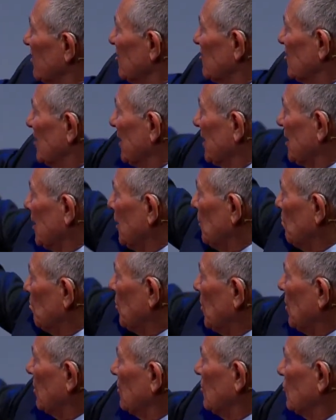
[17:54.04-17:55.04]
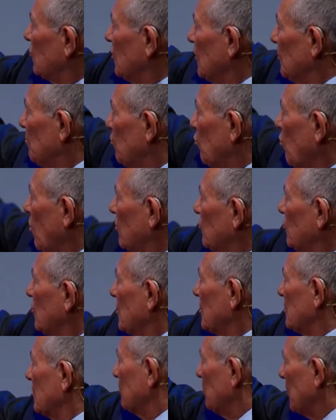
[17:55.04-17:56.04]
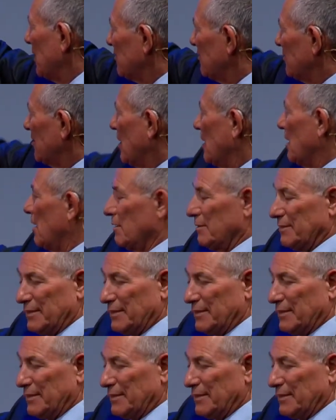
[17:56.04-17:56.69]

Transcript: Shlichim, partnership projects, Masa,